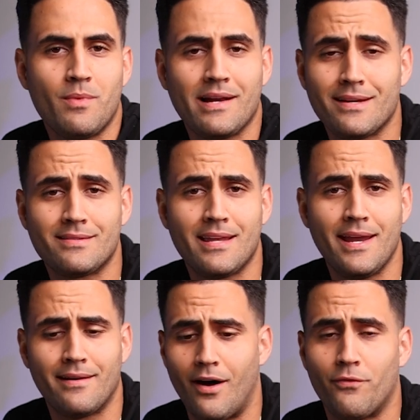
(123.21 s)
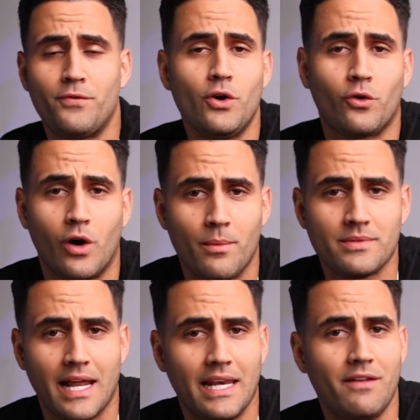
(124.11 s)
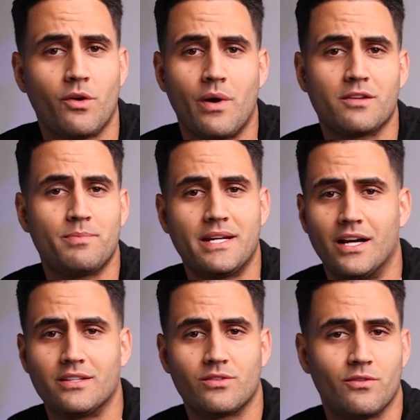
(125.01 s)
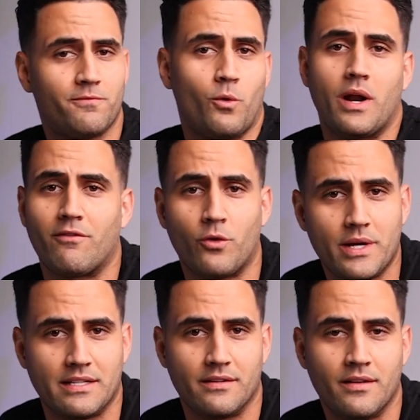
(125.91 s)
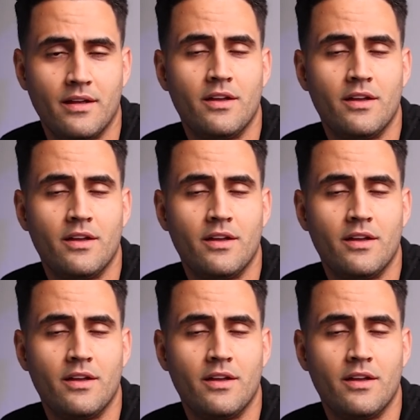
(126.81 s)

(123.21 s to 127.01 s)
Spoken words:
you might just take a few crumbs and leave the rest because for whatever reason.